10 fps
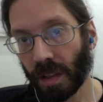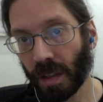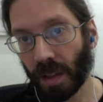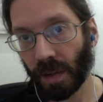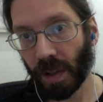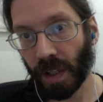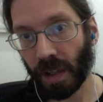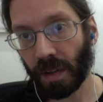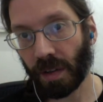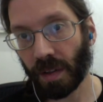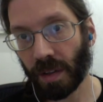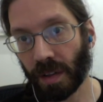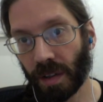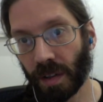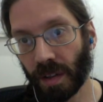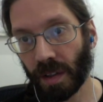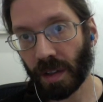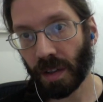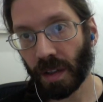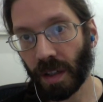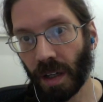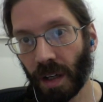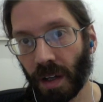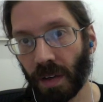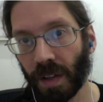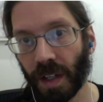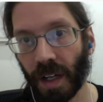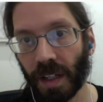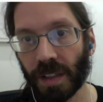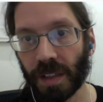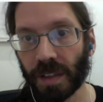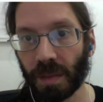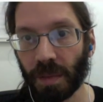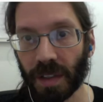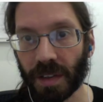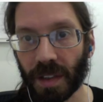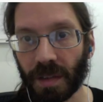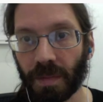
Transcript: There we go. Oh, and it actually submits it.